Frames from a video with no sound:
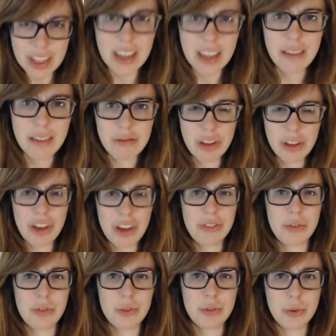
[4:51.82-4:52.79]
Vlogs
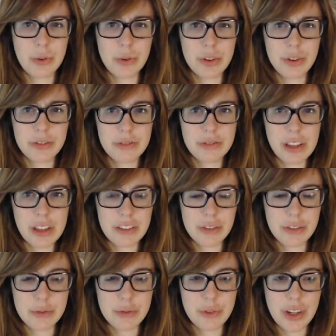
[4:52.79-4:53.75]
are cool, vlogs
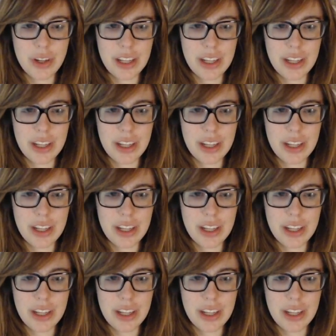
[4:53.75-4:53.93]
are fun,